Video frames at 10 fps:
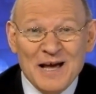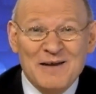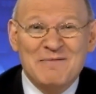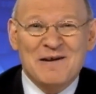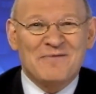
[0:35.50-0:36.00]

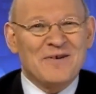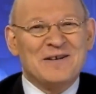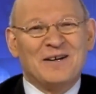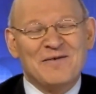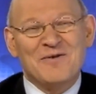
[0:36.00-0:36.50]
my friend
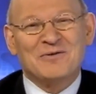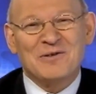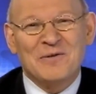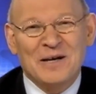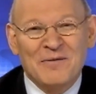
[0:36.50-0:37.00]
and I walked all
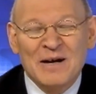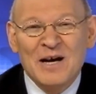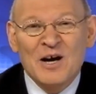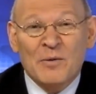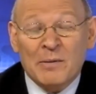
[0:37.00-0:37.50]
the way home.
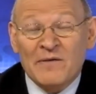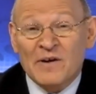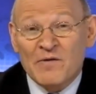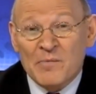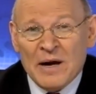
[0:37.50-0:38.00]
One of my
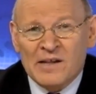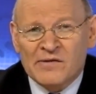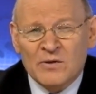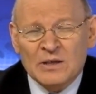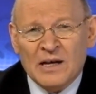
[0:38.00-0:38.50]
favourite bands
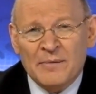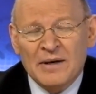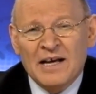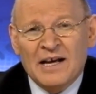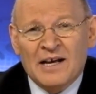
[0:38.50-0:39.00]
of all time,
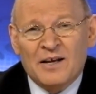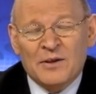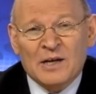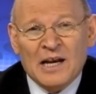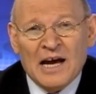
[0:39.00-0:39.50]

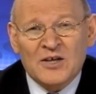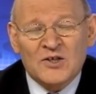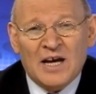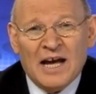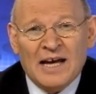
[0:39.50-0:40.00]
The Clash.
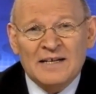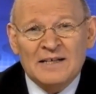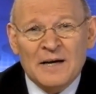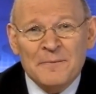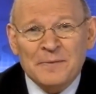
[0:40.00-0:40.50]

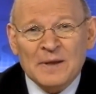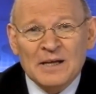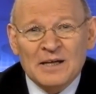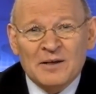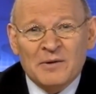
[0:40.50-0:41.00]
And
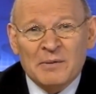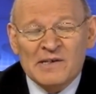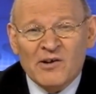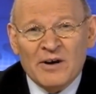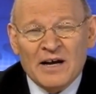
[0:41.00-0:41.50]
we
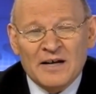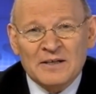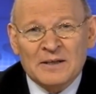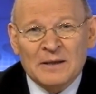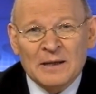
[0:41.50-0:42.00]
saw an
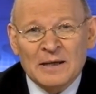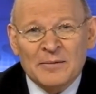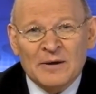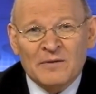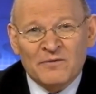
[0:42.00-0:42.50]
article
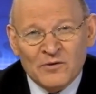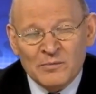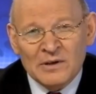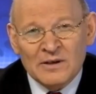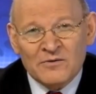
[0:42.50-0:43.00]
about
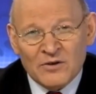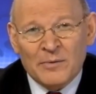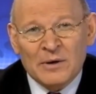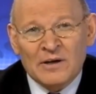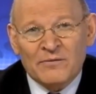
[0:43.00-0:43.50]
former
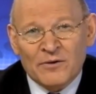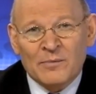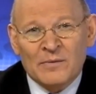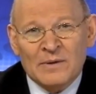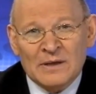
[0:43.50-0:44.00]
drummer
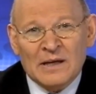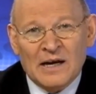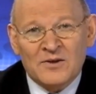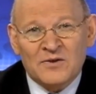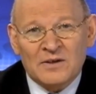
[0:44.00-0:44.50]
from The
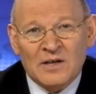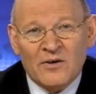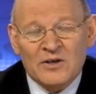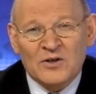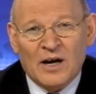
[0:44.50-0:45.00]
Clash,
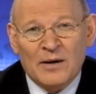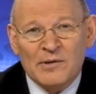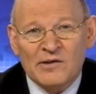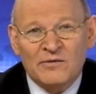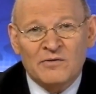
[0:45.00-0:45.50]
Terry
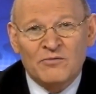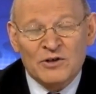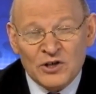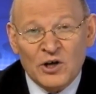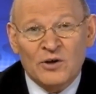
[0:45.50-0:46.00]
Chimes, who'd
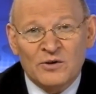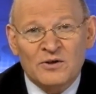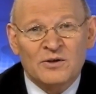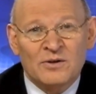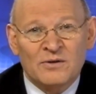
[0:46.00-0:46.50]
returned
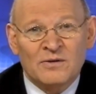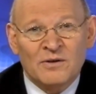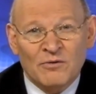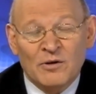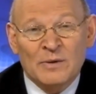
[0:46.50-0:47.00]
to the
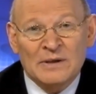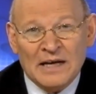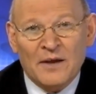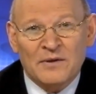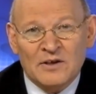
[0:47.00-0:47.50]
Roman
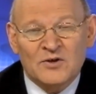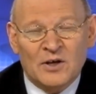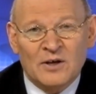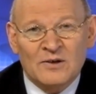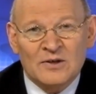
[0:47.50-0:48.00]
Catholic
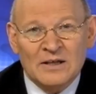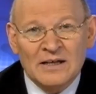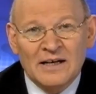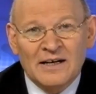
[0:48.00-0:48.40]
Church. And